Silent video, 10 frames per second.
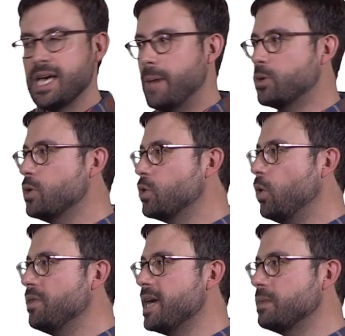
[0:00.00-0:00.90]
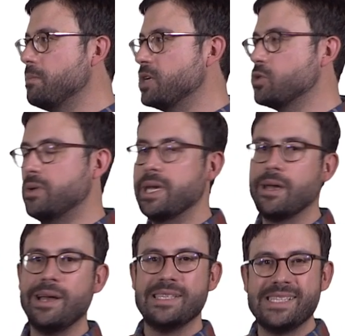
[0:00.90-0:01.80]
I'm going to call that
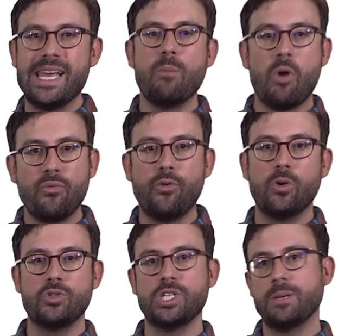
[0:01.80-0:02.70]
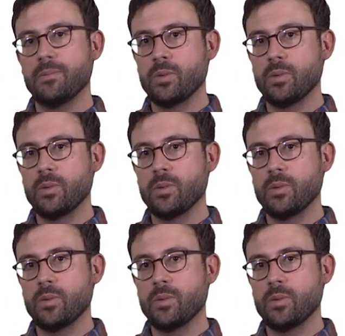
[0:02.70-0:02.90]
measuring cell morphology.